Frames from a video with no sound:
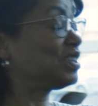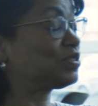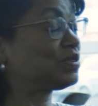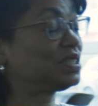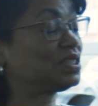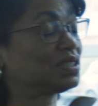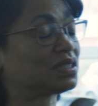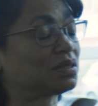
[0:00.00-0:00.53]

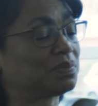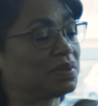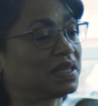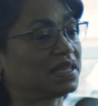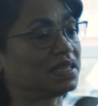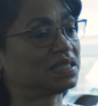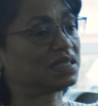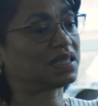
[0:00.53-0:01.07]
Trietsch is a
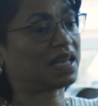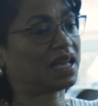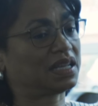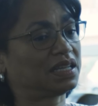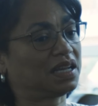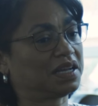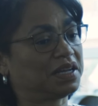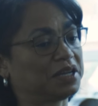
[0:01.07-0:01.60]
place
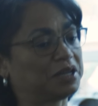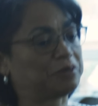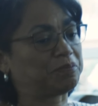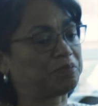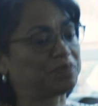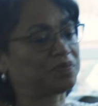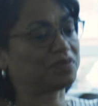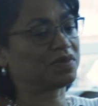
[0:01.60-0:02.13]
that,
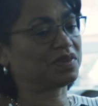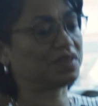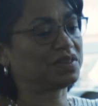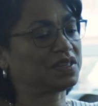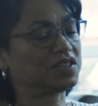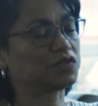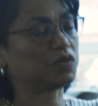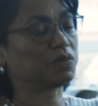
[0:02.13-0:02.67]
um,
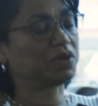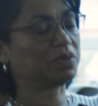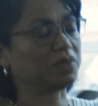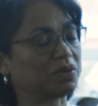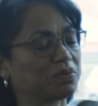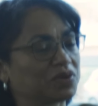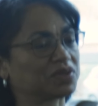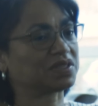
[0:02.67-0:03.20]
since we've been
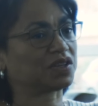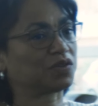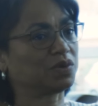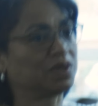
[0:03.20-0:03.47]
members here,